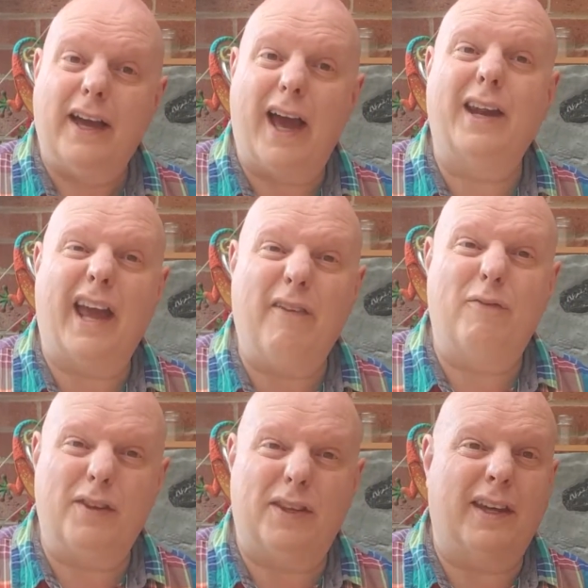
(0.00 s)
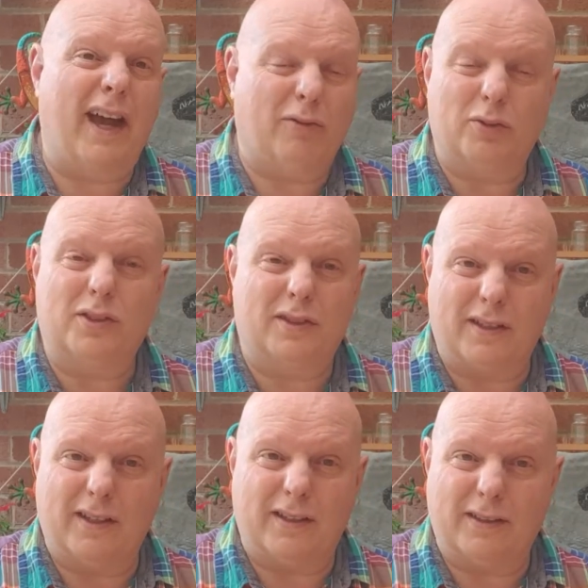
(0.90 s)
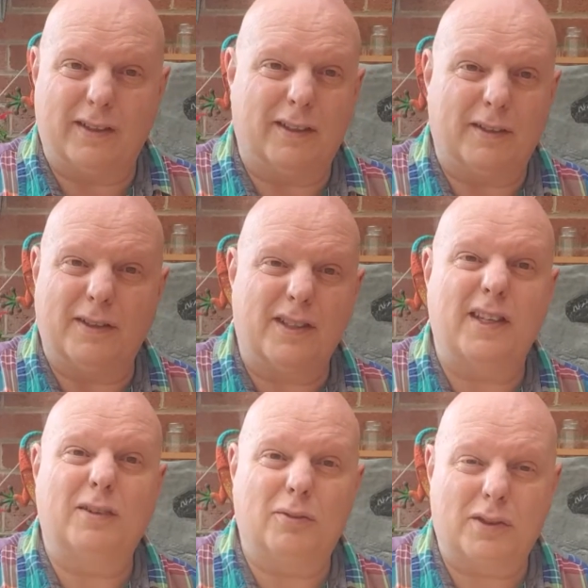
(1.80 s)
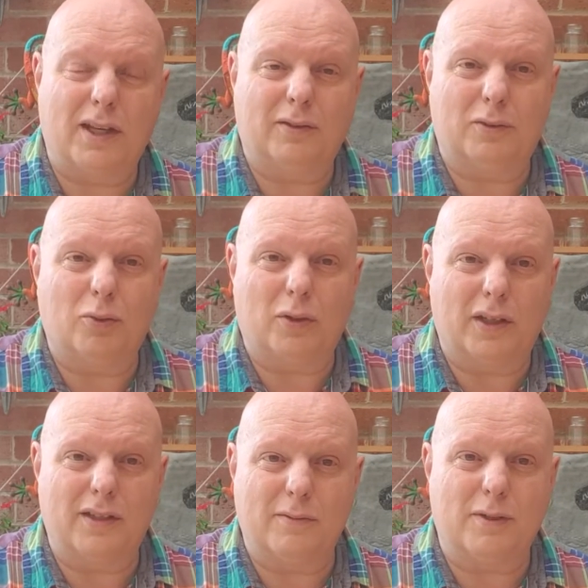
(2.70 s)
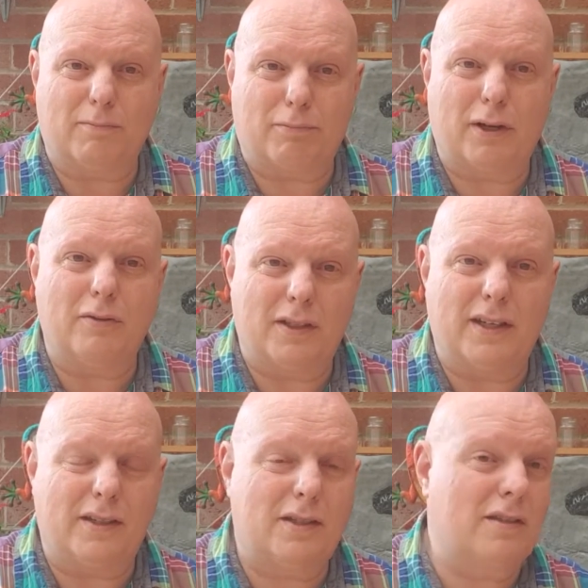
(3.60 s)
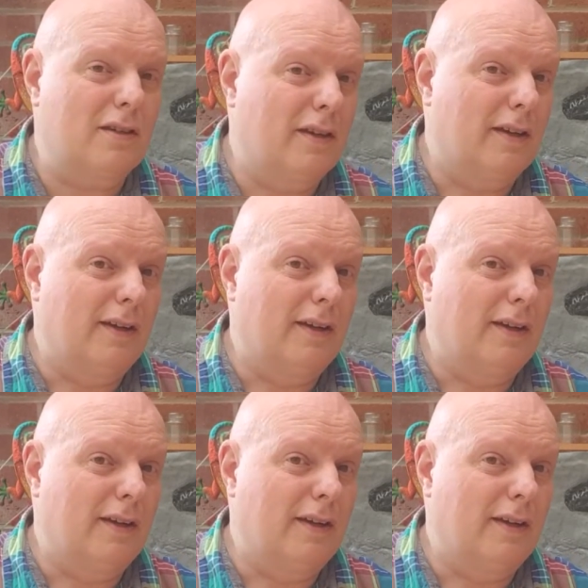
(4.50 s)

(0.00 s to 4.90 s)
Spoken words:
and everything else, the single-celled organisms, the protists,